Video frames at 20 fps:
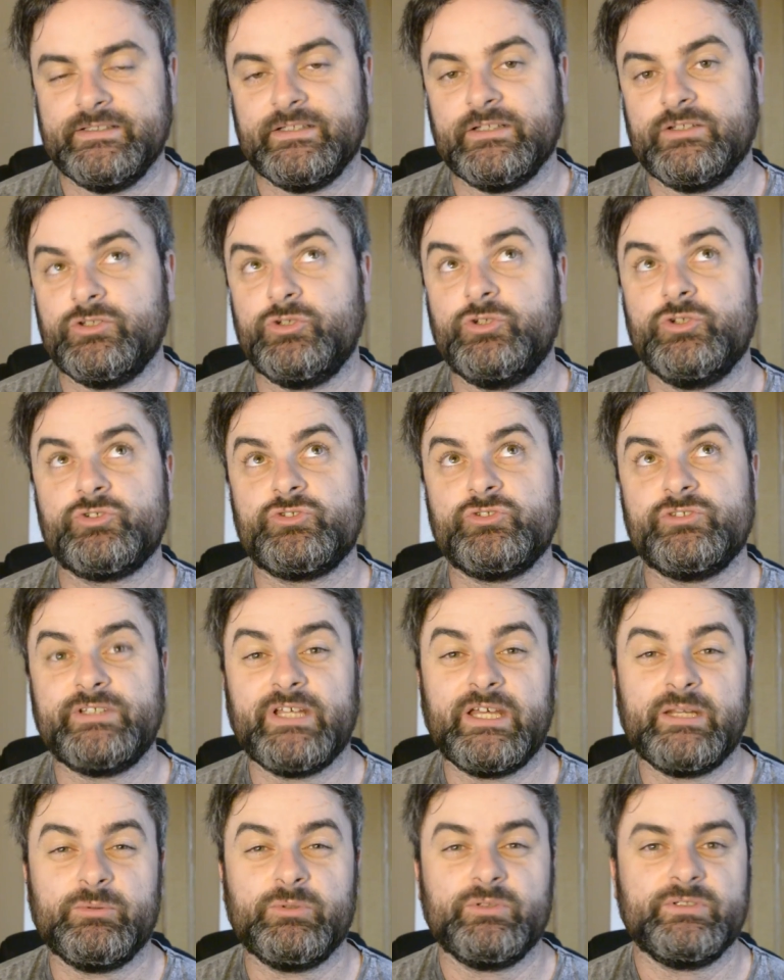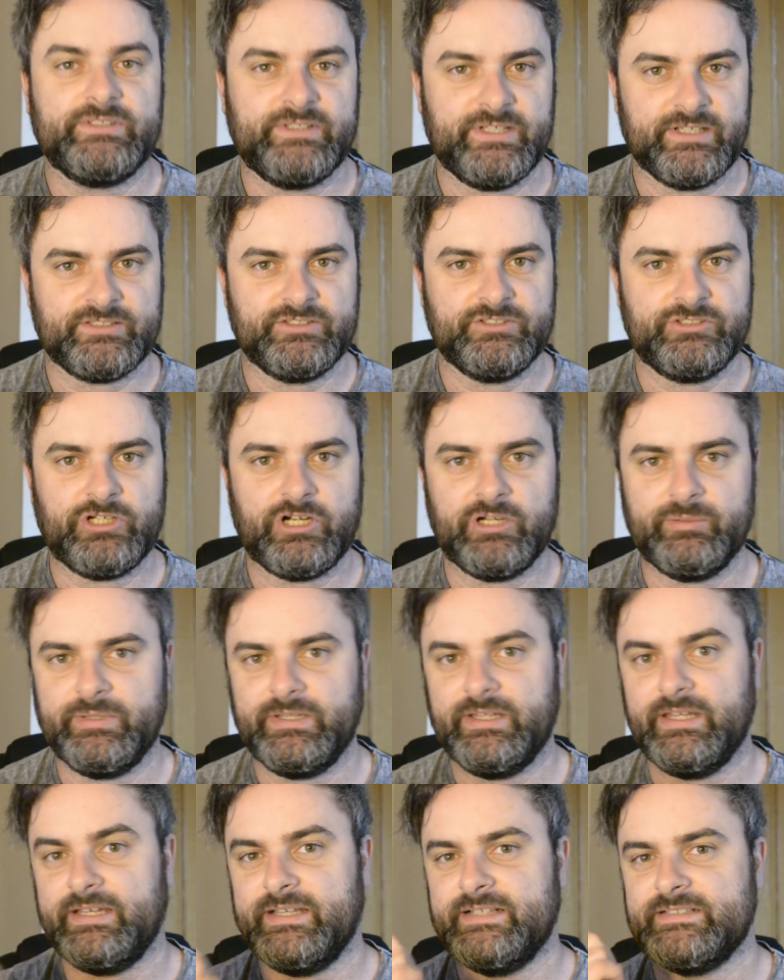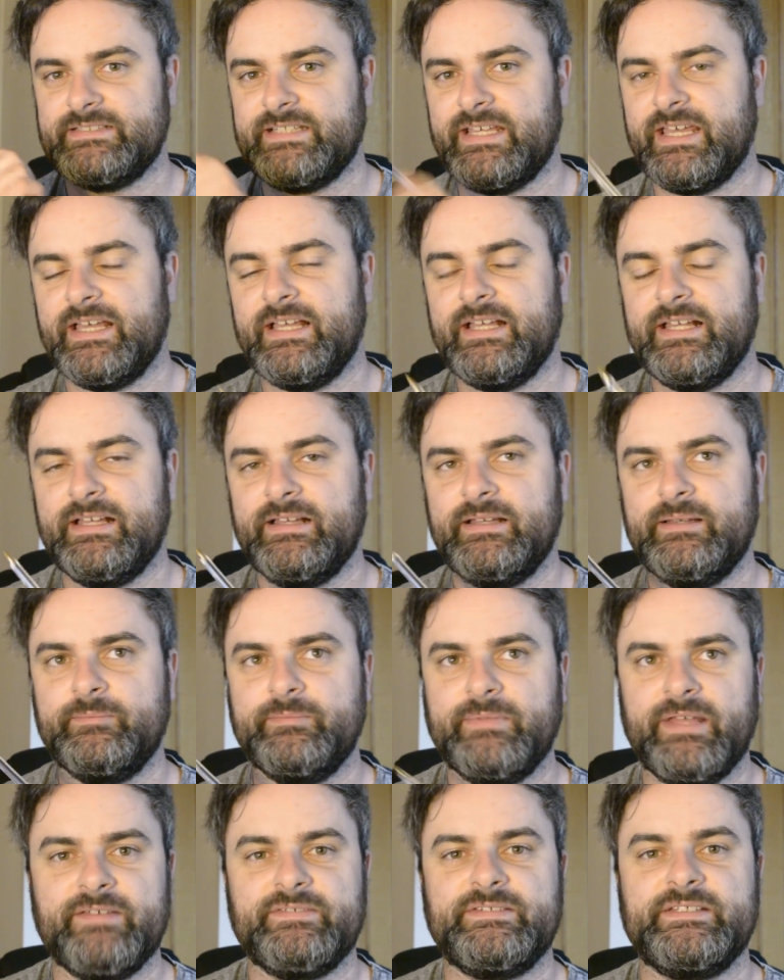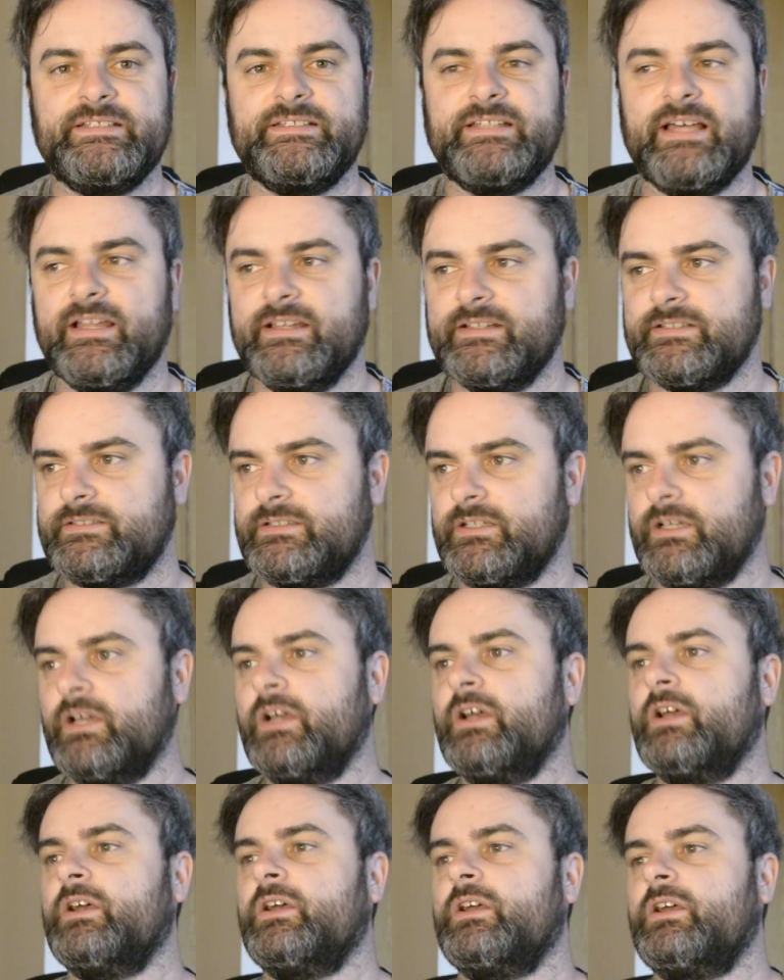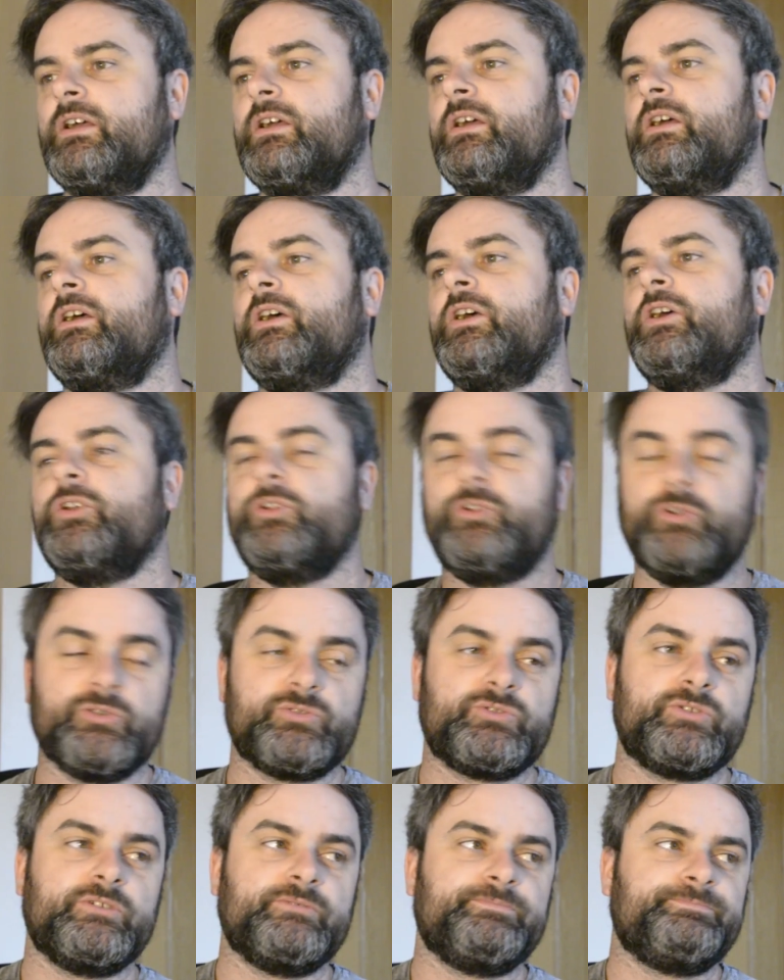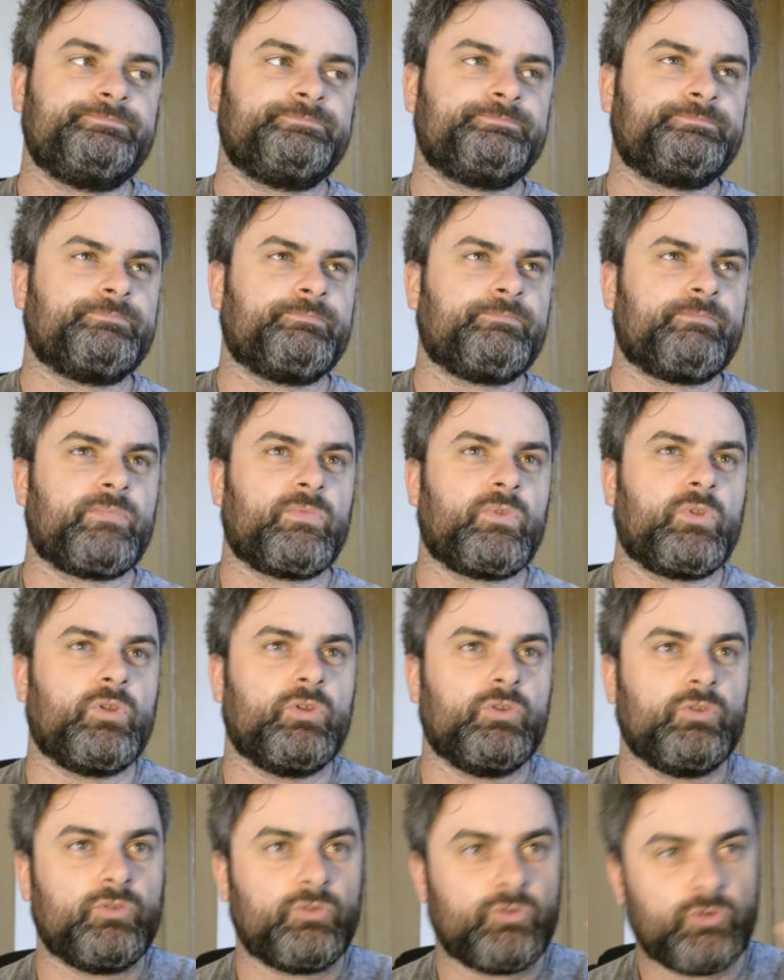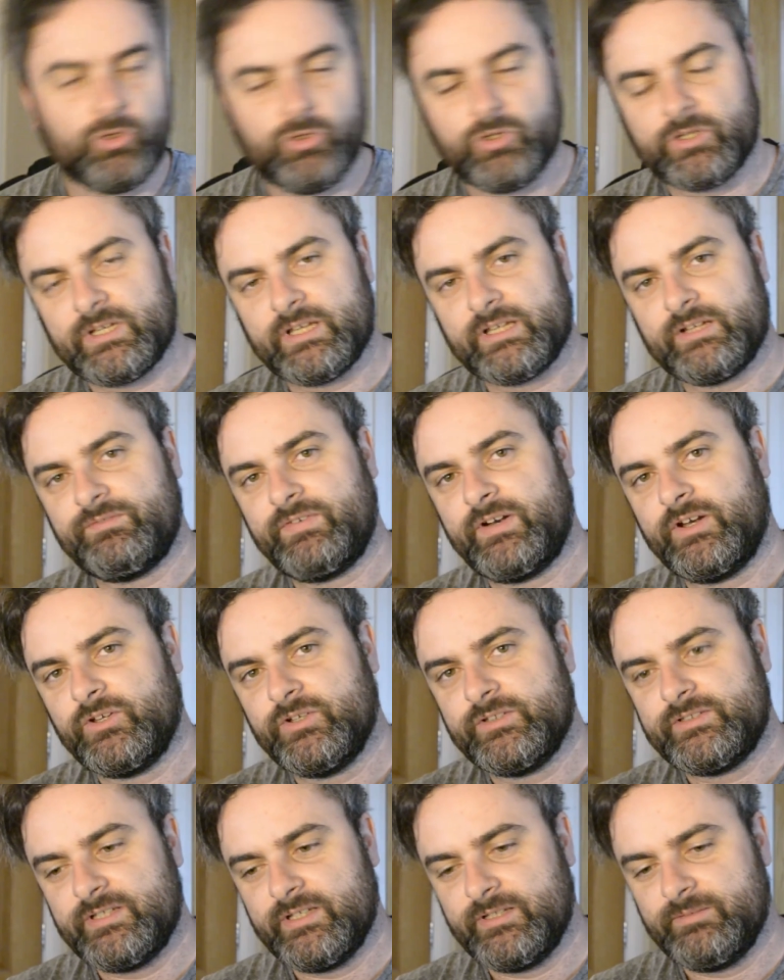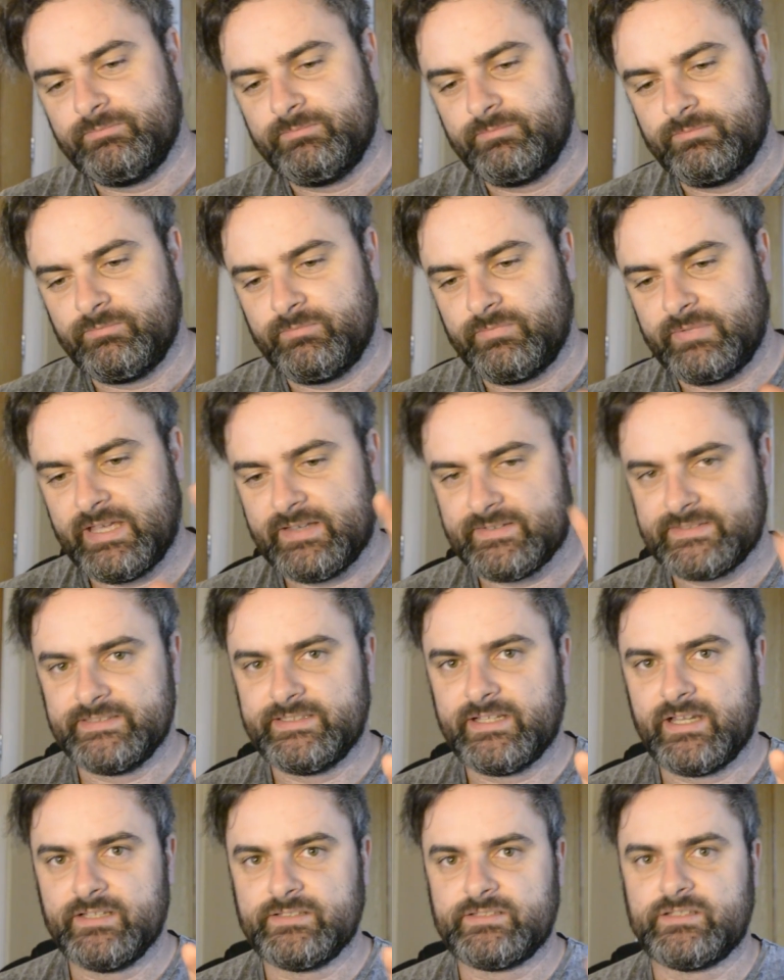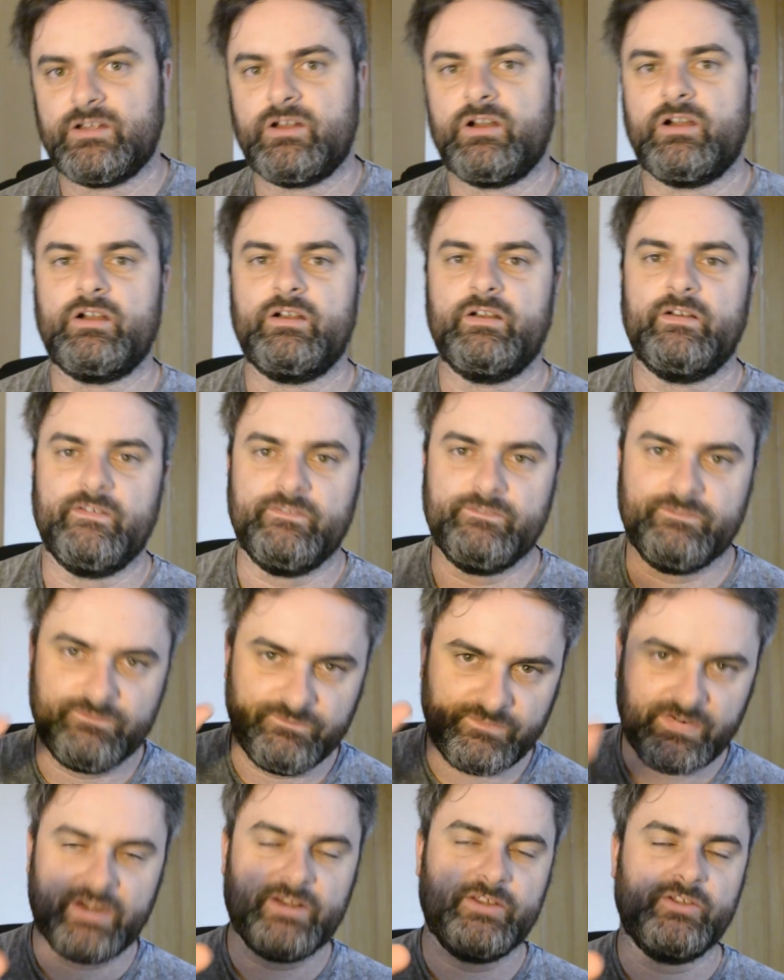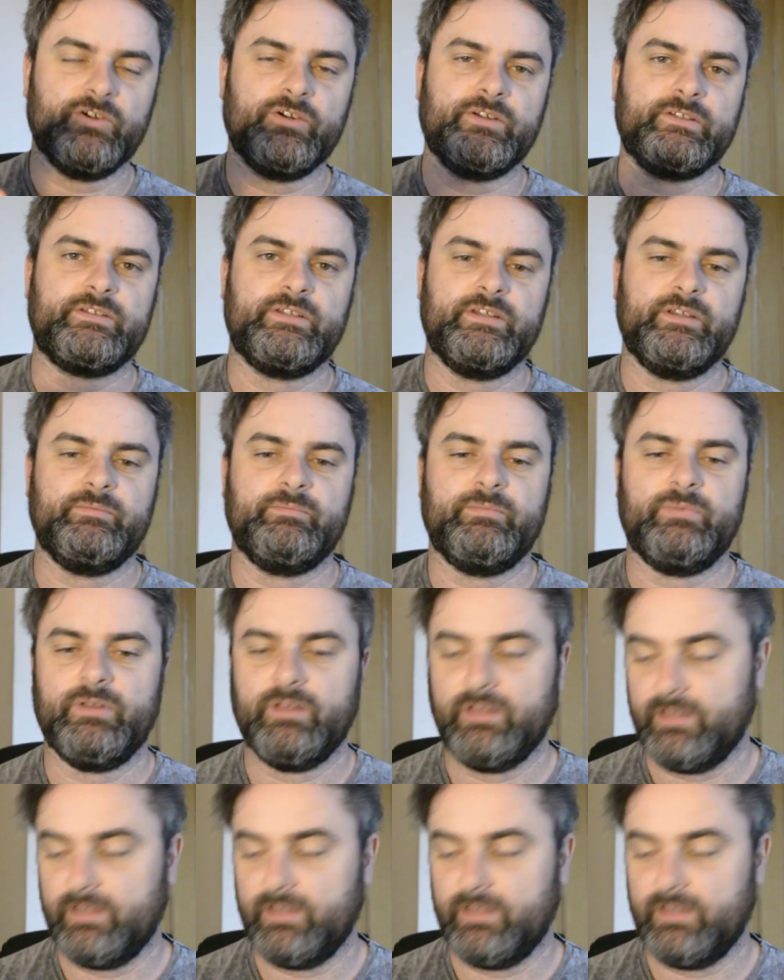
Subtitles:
Houston Dynamo, Texas Derby against FC Dallas. Houston do look like a very good team. FC Dallas are a very young team.